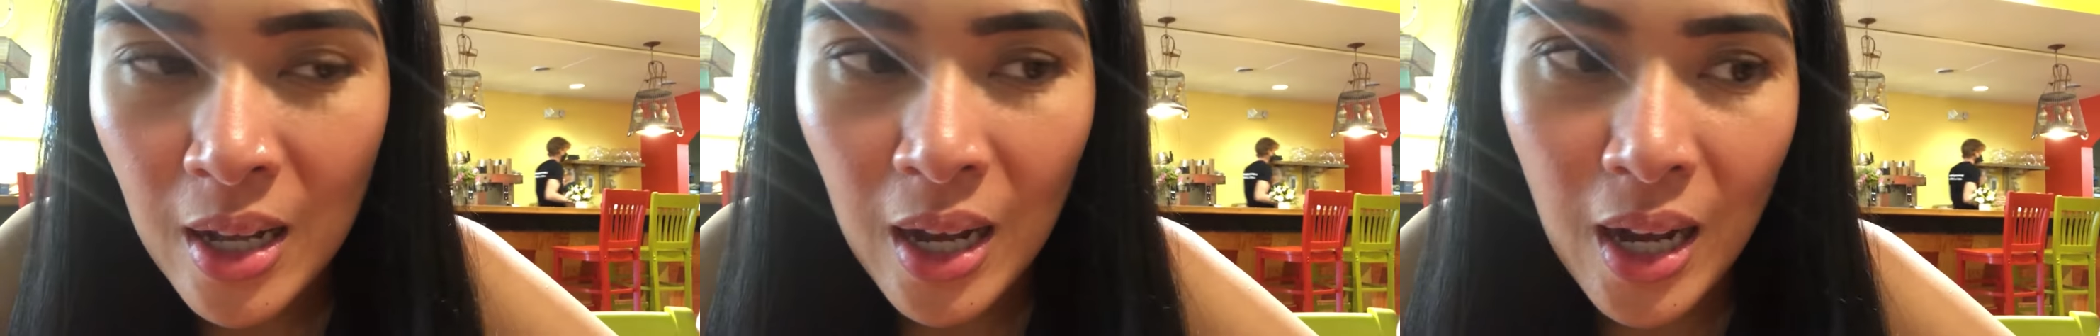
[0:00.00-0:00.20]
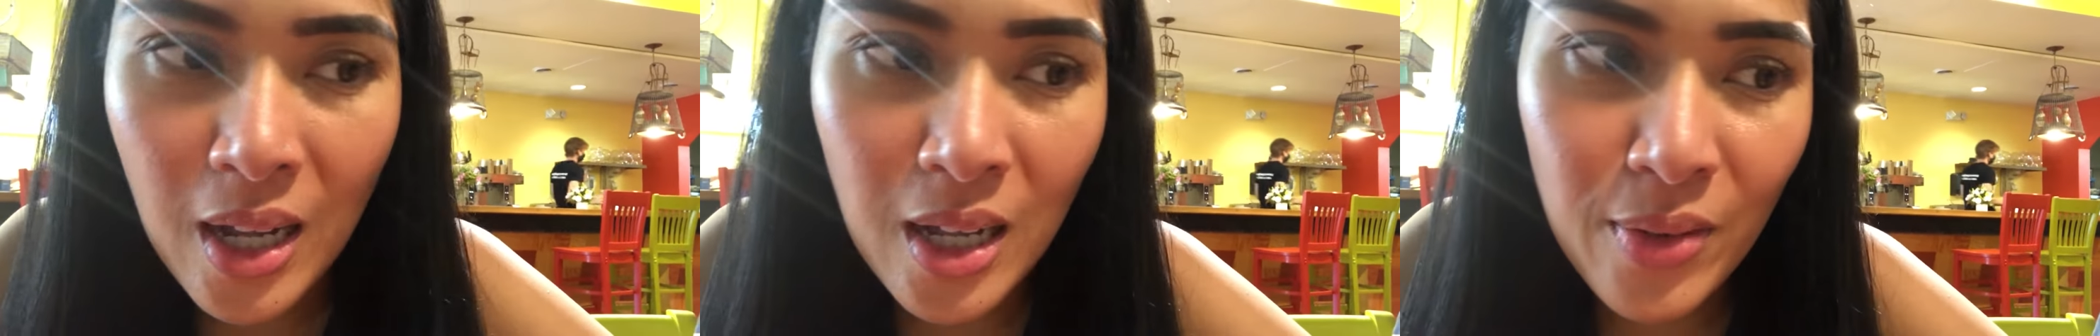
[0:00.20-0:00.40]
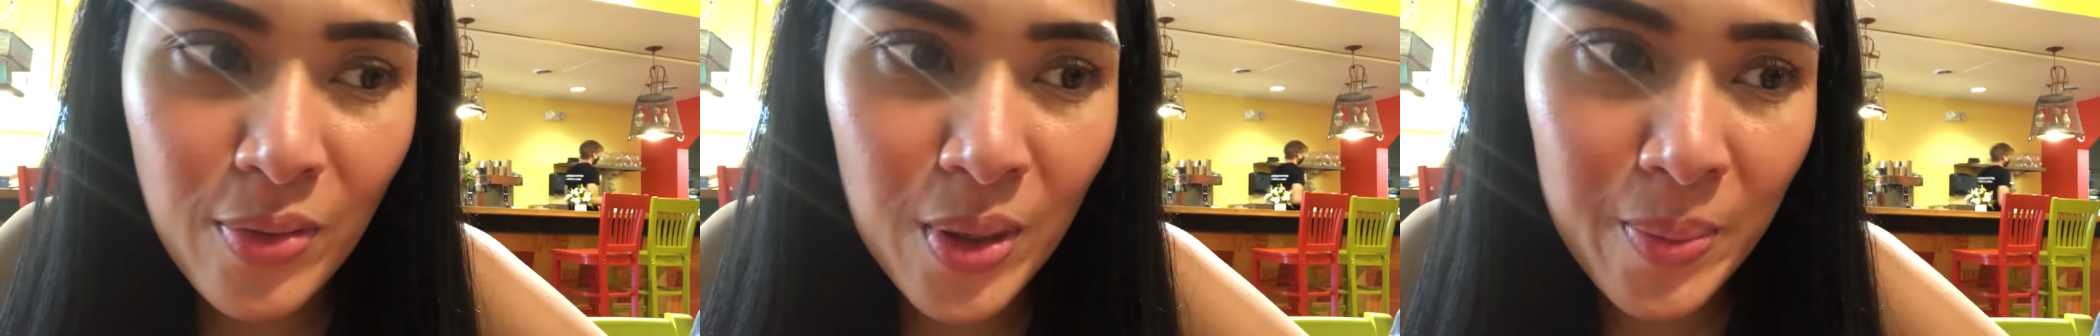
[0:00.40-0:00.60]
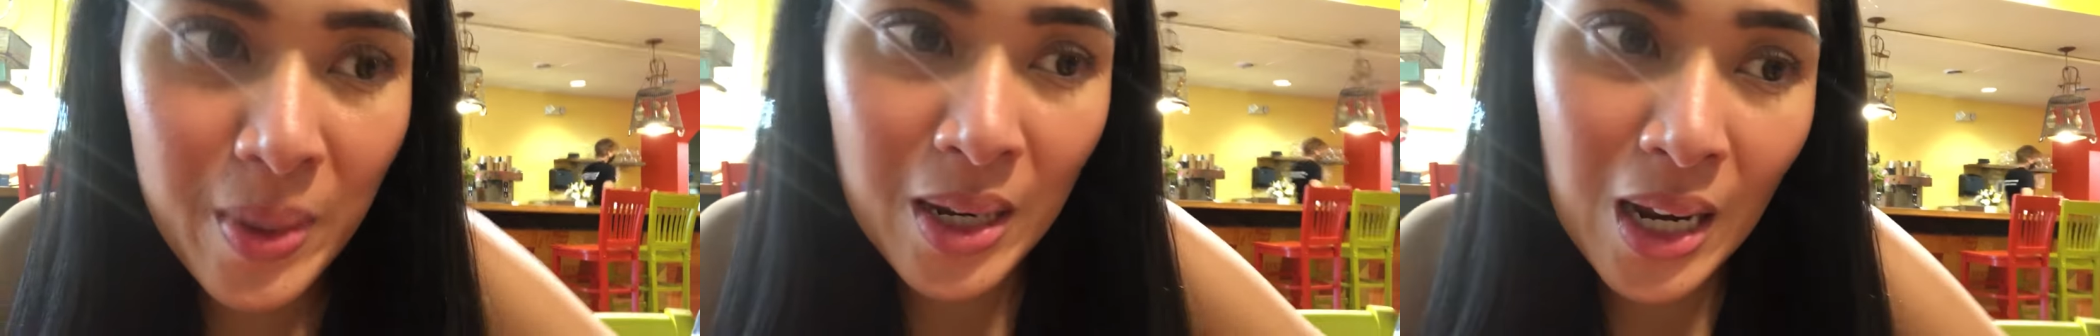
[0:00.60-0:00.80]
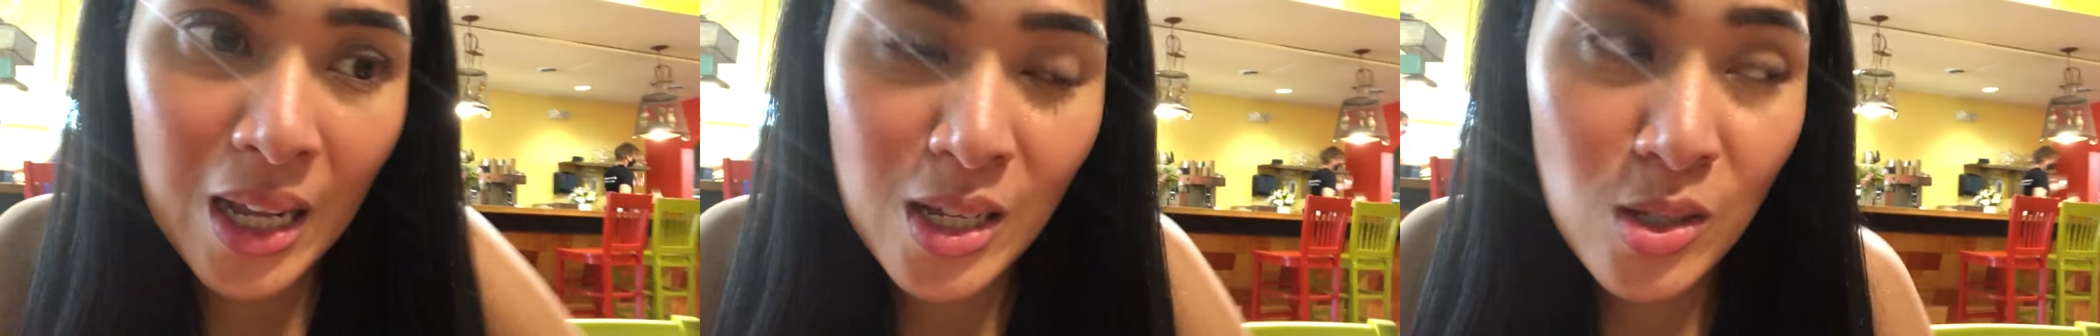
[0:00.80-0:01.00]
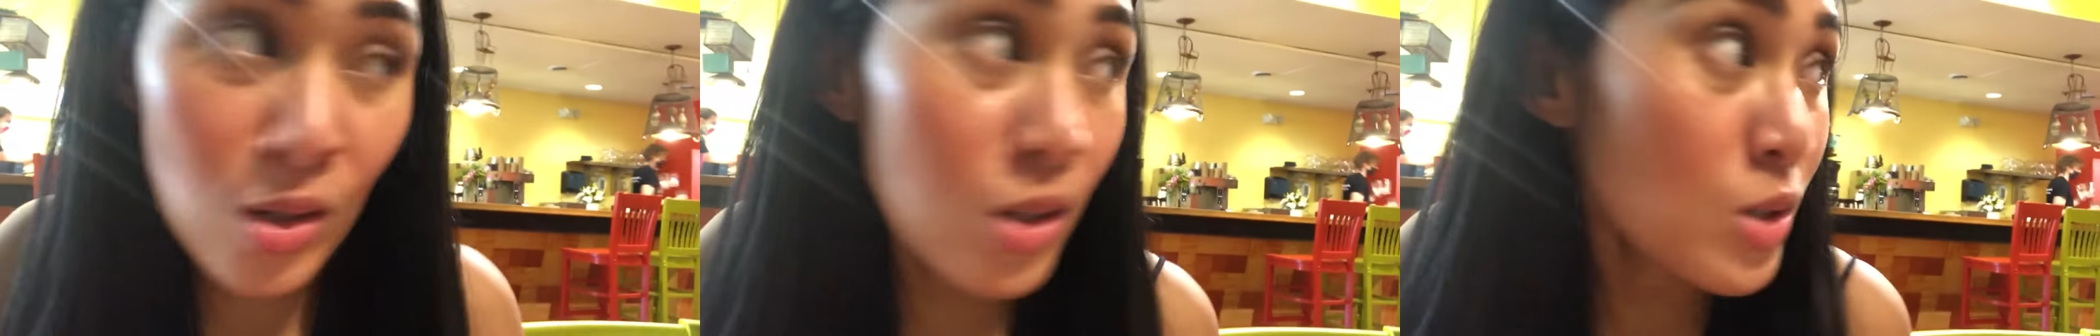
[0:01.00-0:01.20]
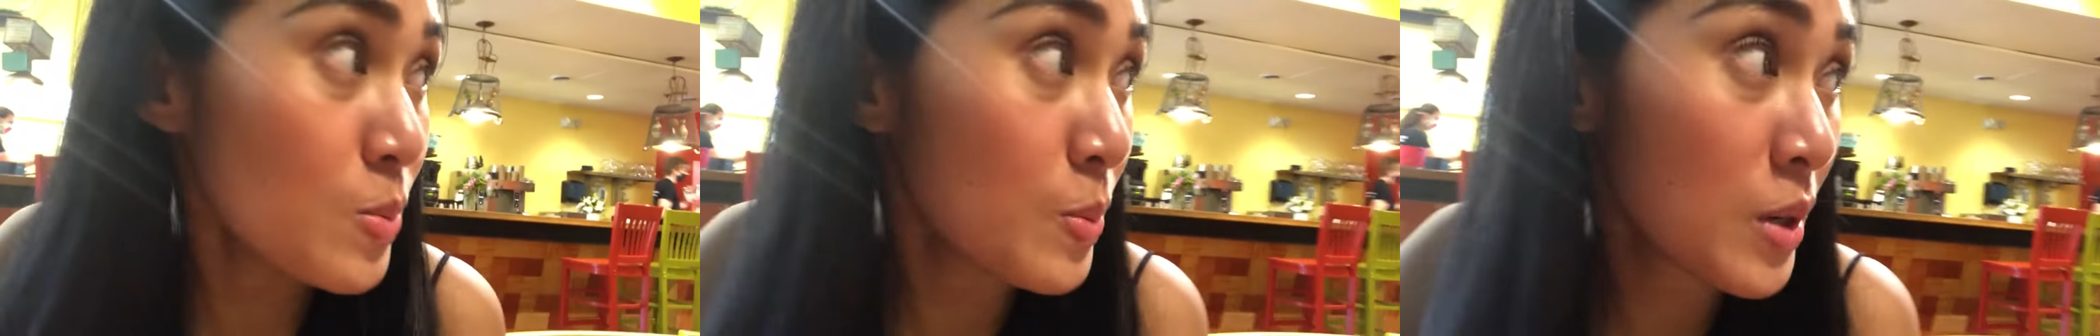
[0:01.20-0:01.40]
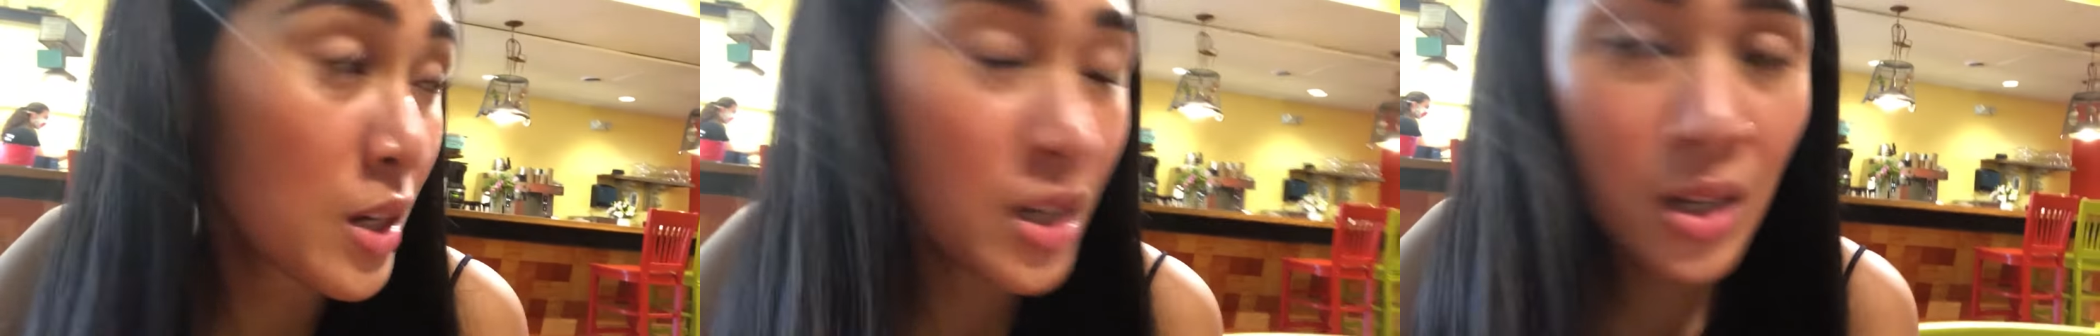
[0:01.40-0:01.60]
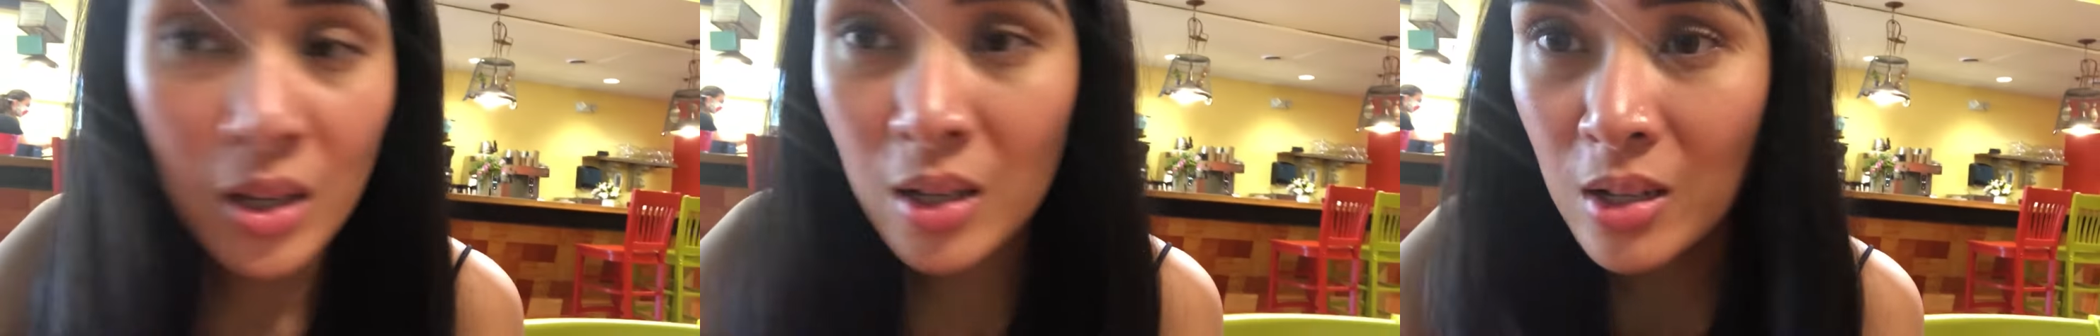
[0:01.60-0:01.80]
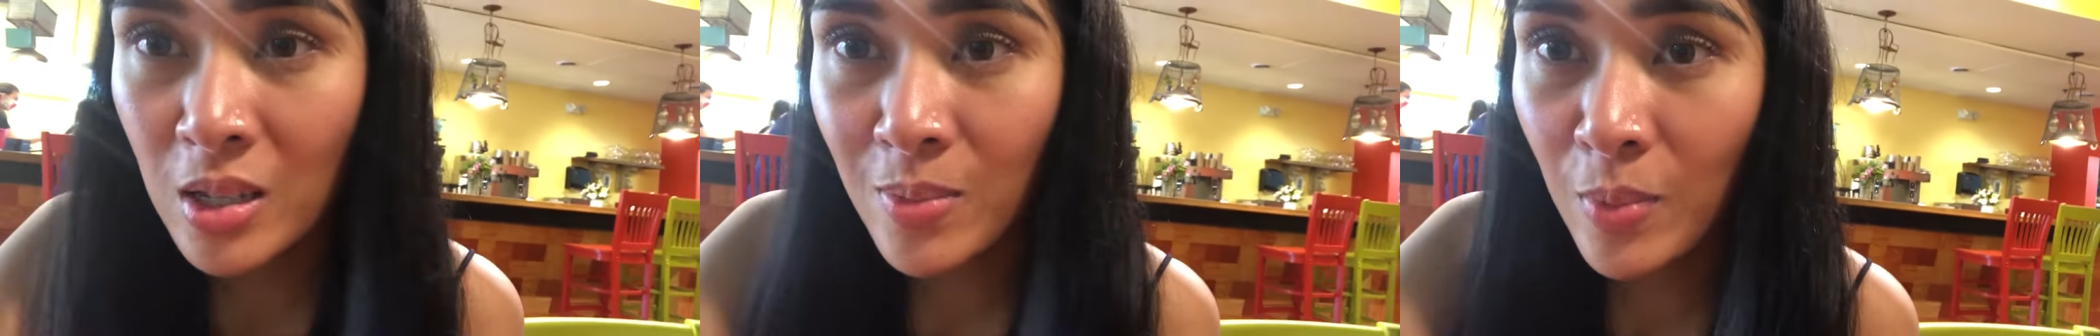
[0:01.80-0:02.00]
I have naman Lysol spray,
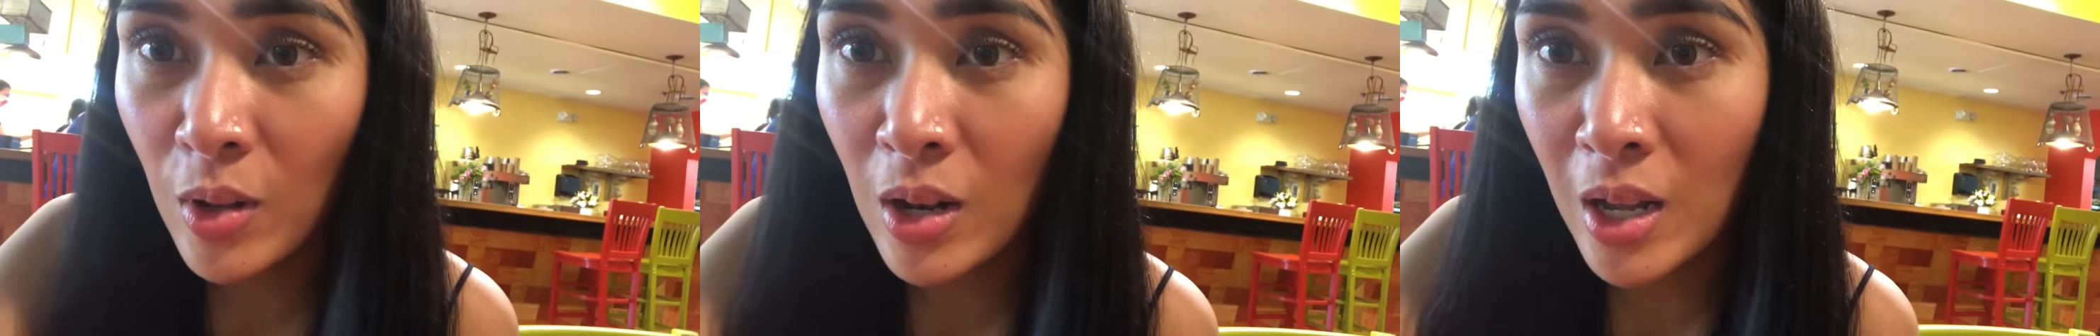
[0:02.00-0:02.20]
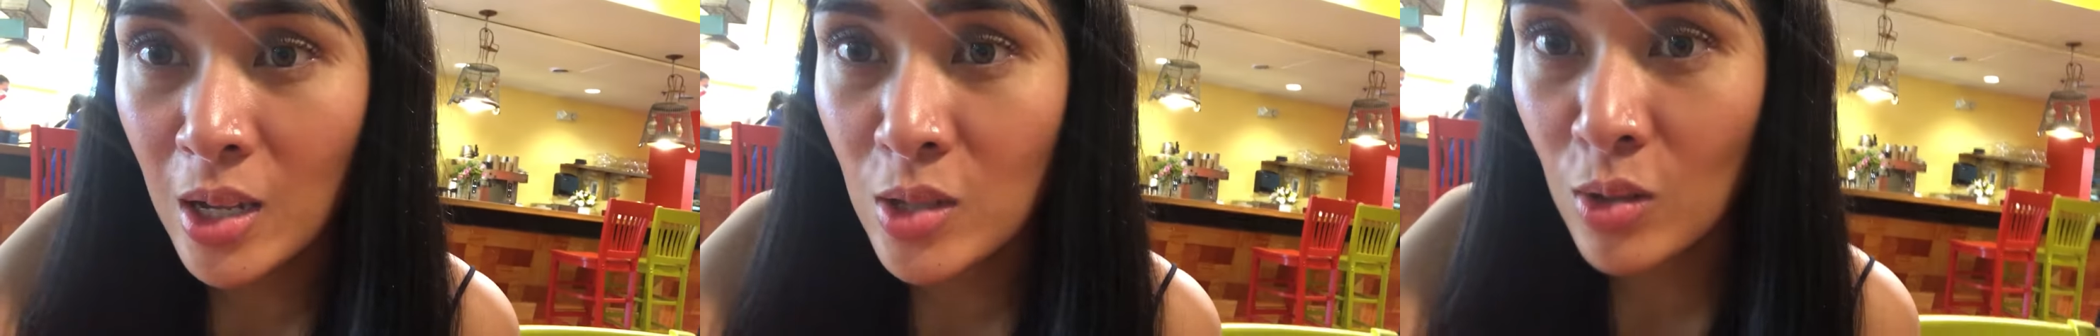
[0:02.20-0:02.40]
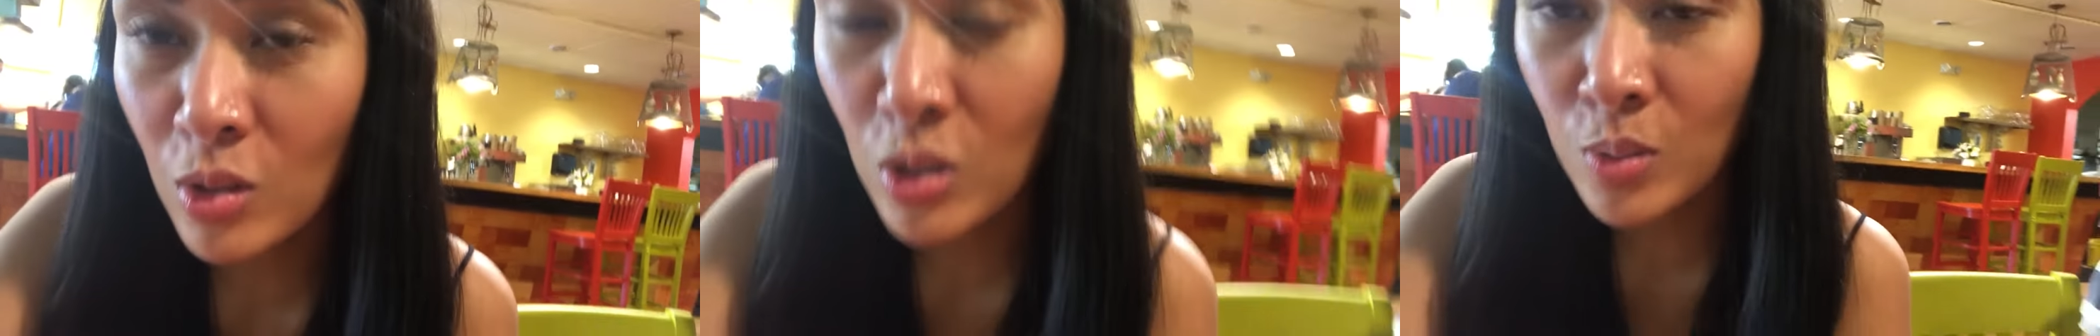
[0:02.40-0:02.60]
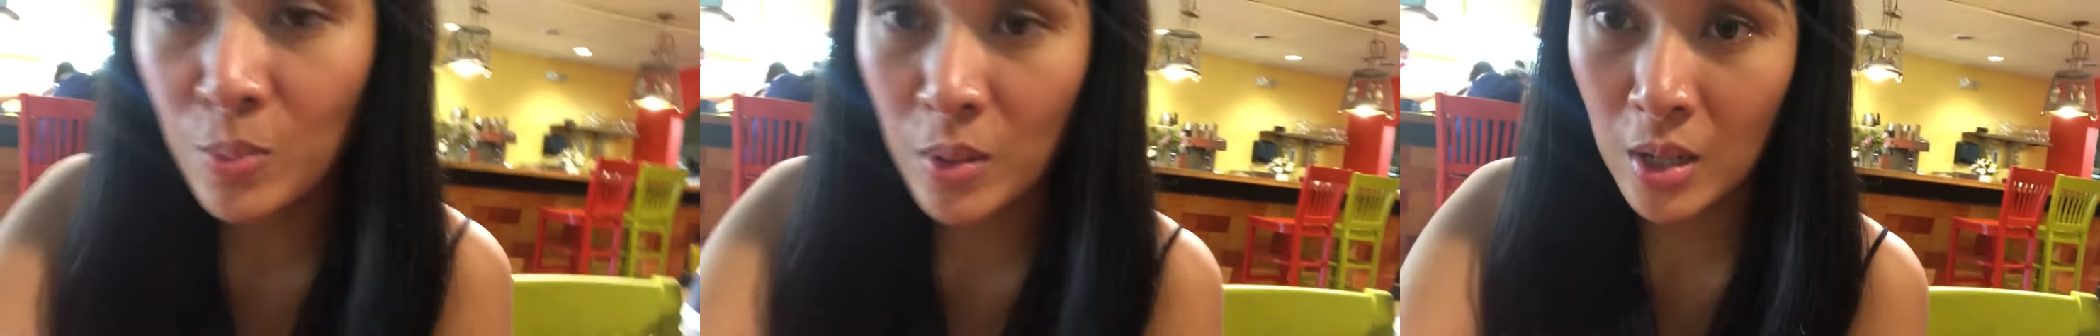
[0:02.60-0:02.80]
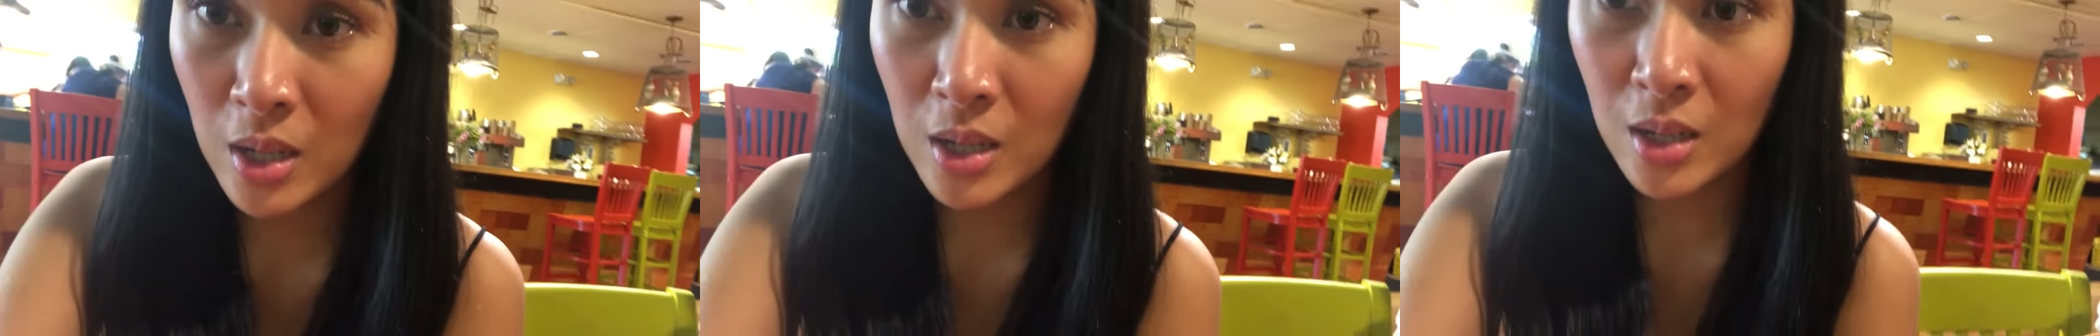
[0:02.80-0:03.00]
small Lysol spray.